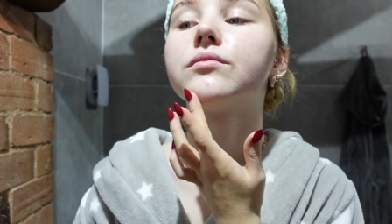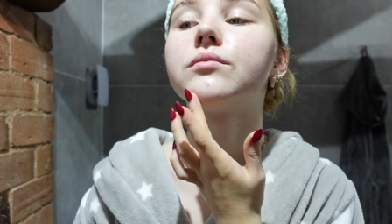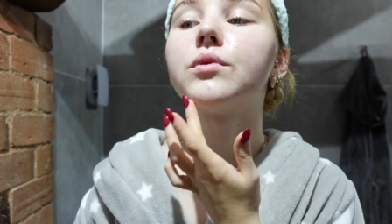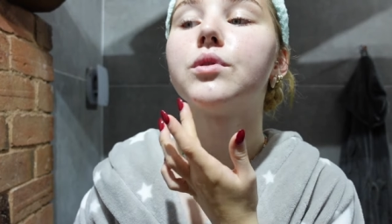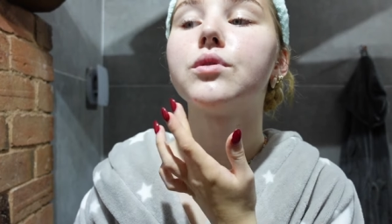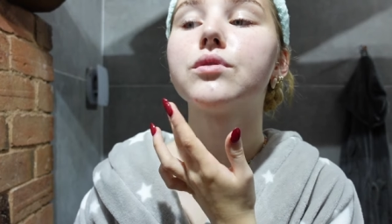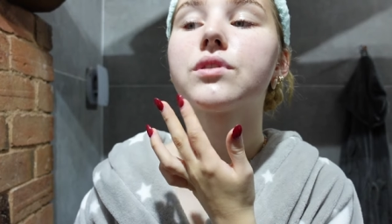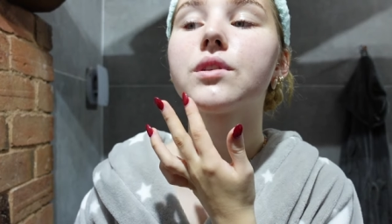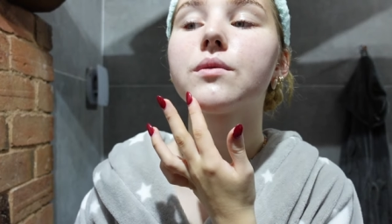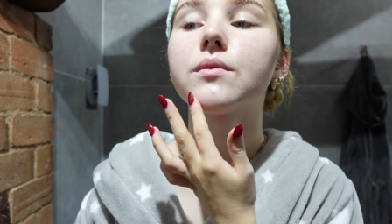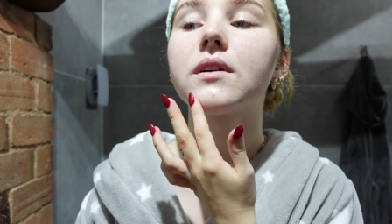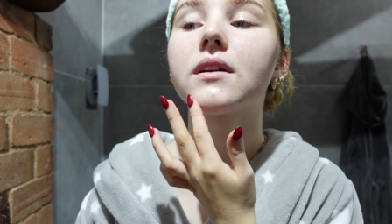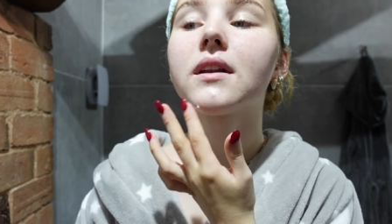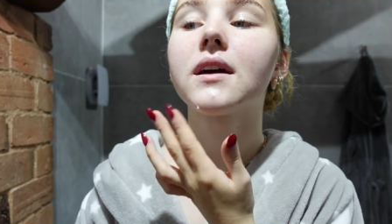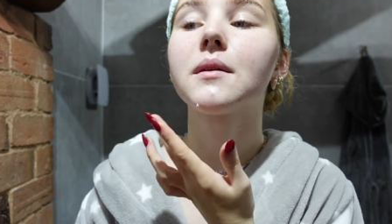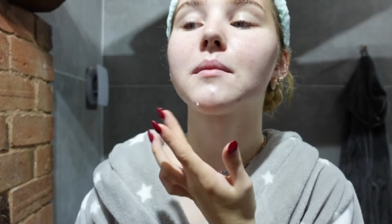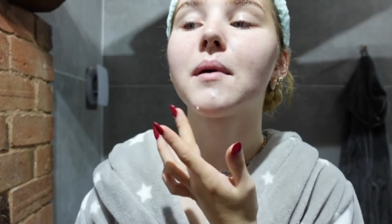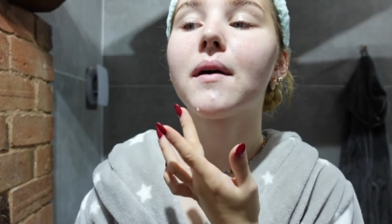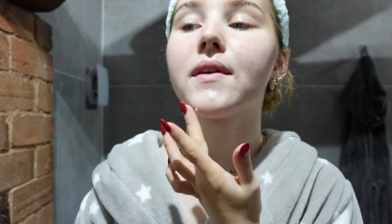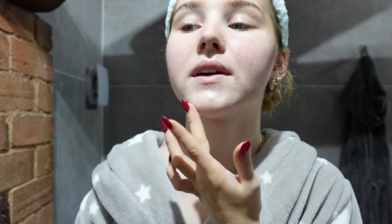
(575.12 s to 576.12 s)
But also what I
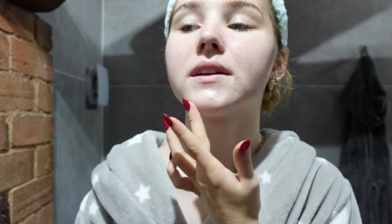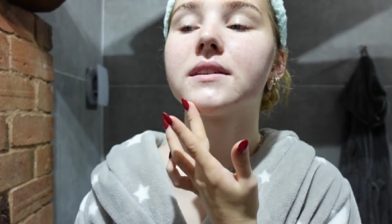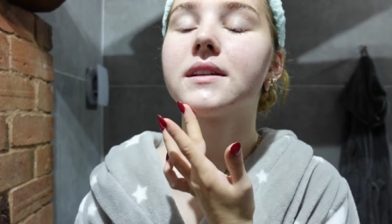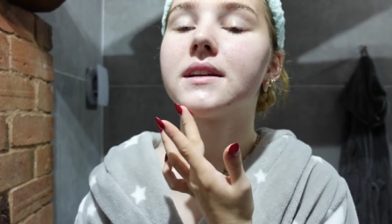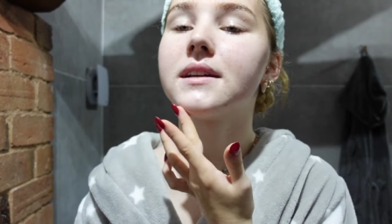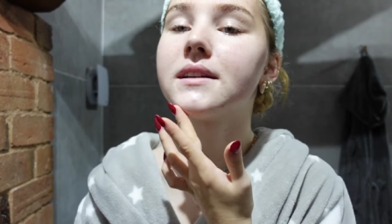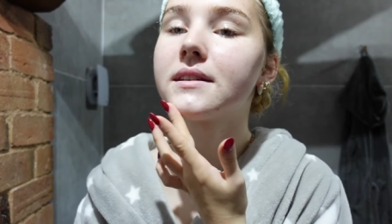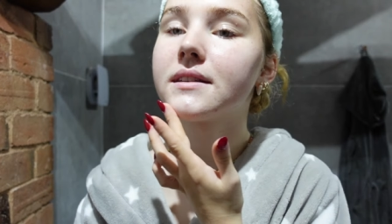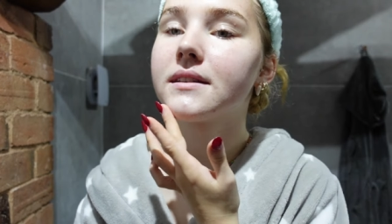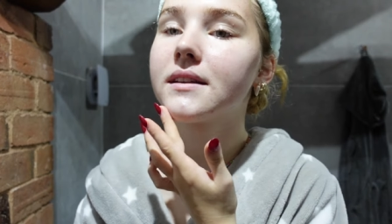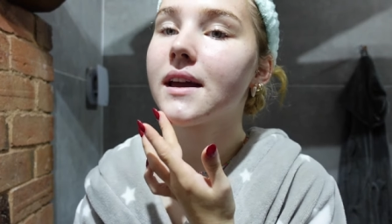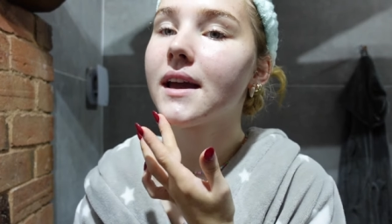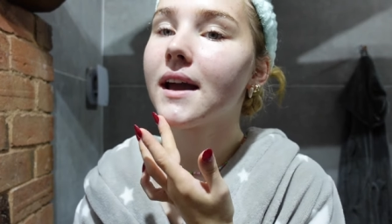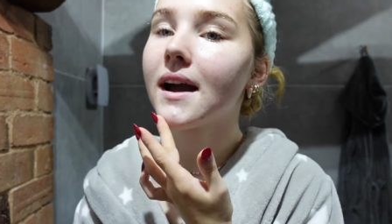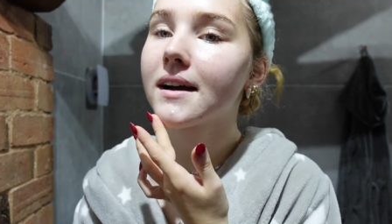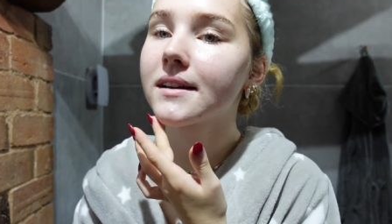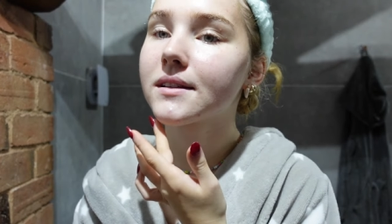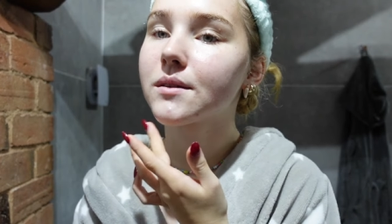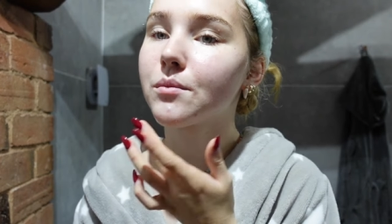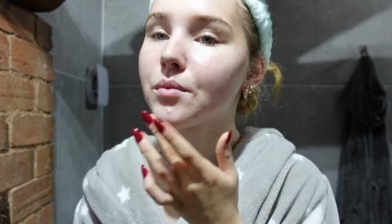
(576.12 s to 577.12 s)
like about this is it
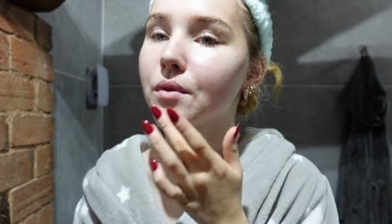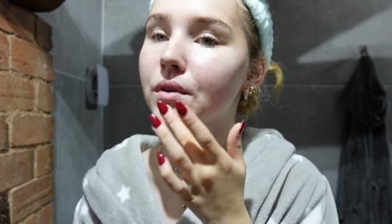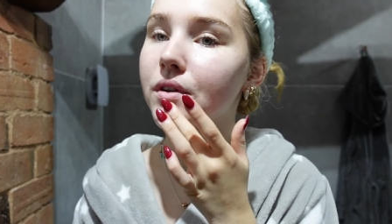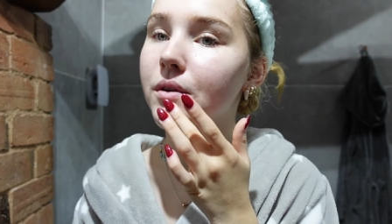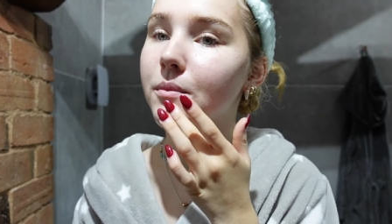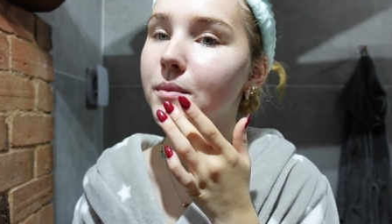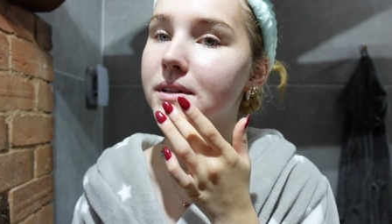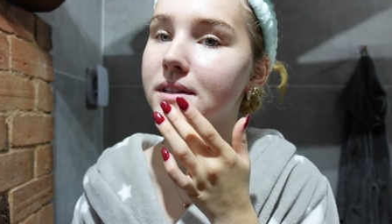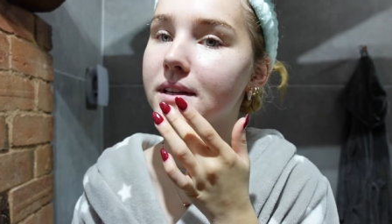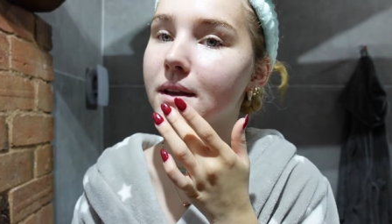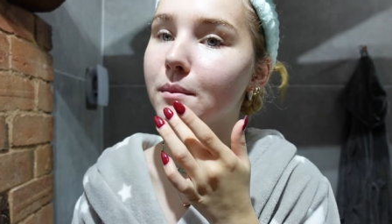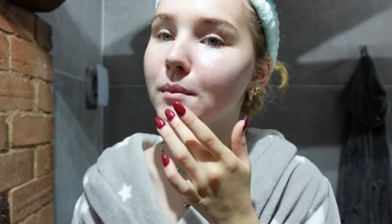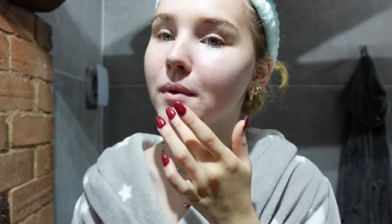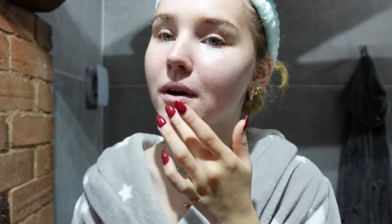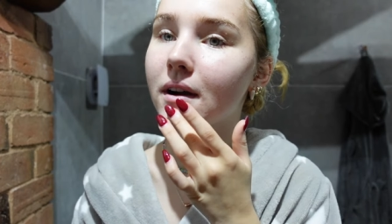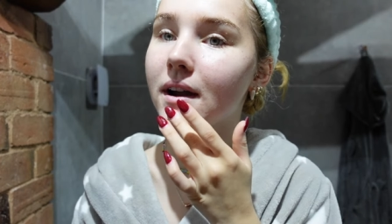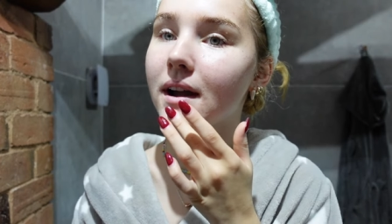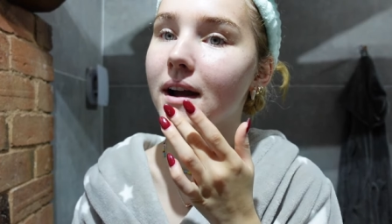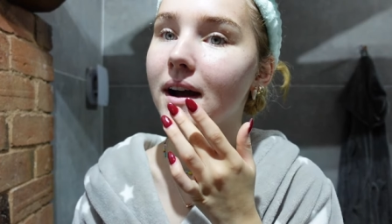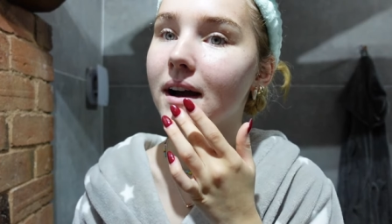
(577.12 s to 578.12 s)
hasn't broken my skin
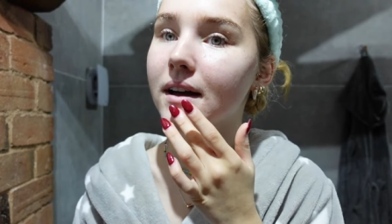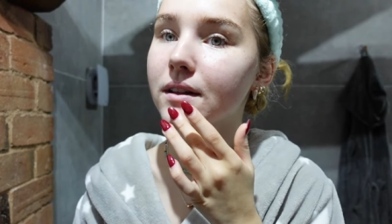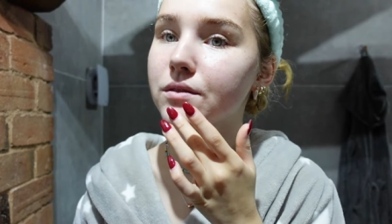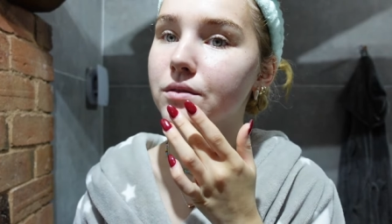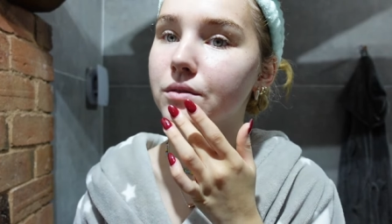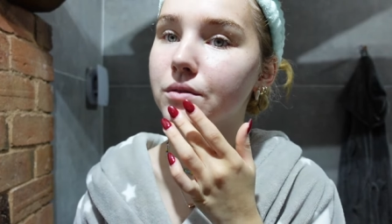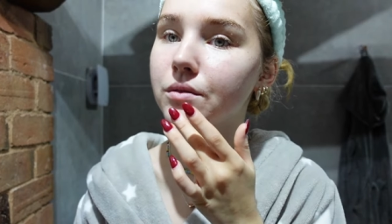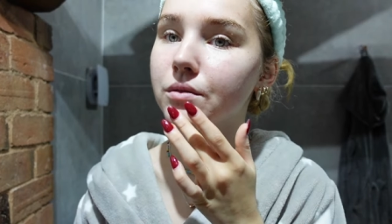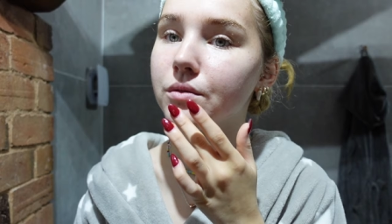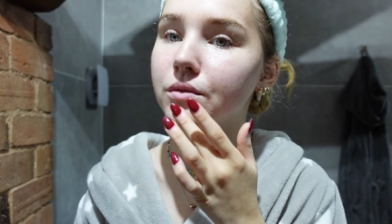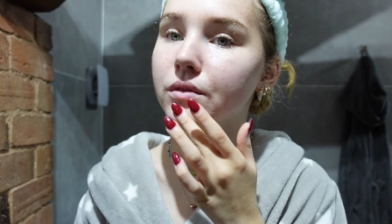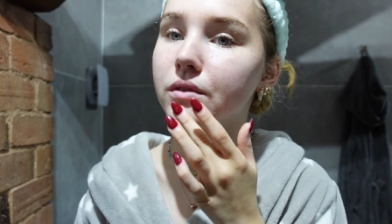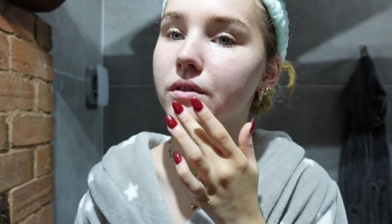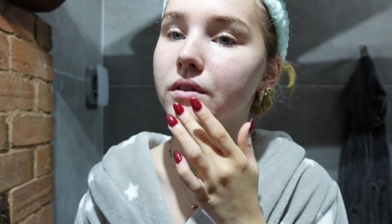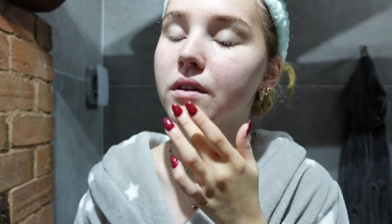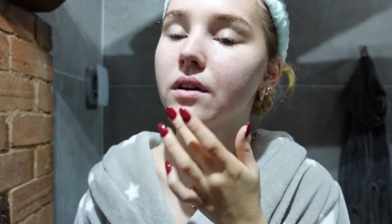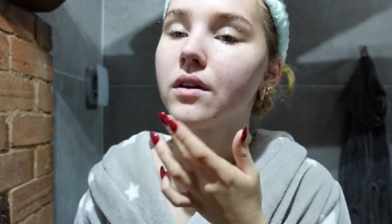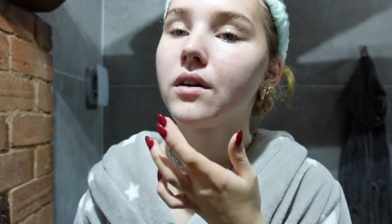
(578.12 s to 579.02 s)
barrier at all,